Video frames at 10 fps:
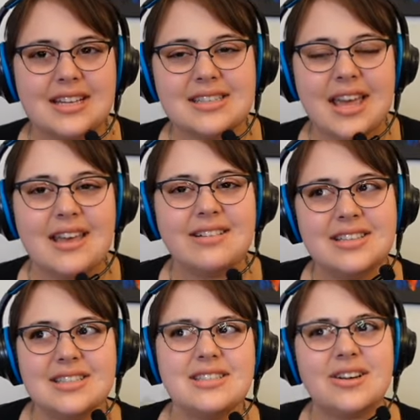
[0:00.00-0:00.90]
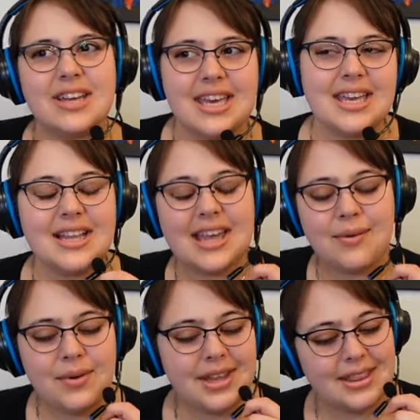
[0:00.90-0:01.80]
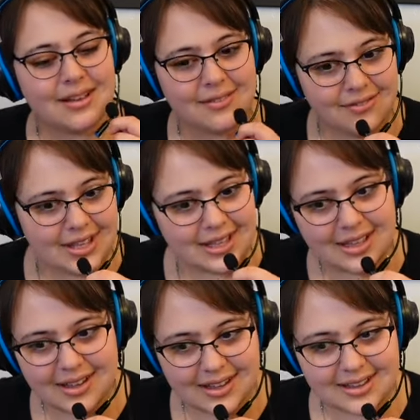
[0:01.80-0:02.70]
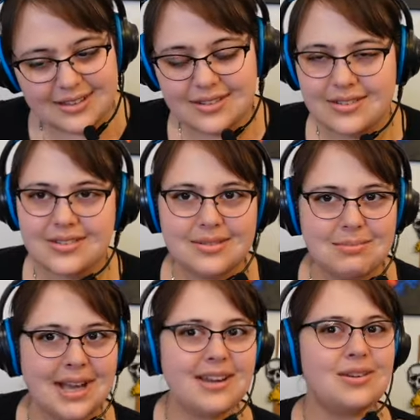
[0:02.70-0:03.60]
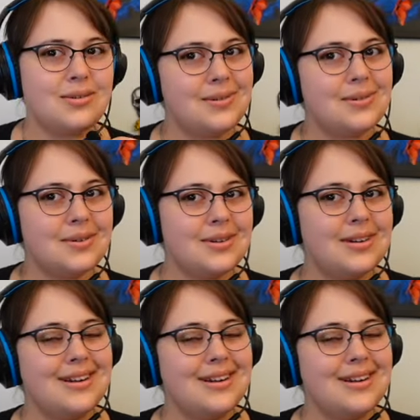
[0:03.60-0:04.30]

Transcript: Because like, if this is her kid, like, what the fuck? Dude, my dude.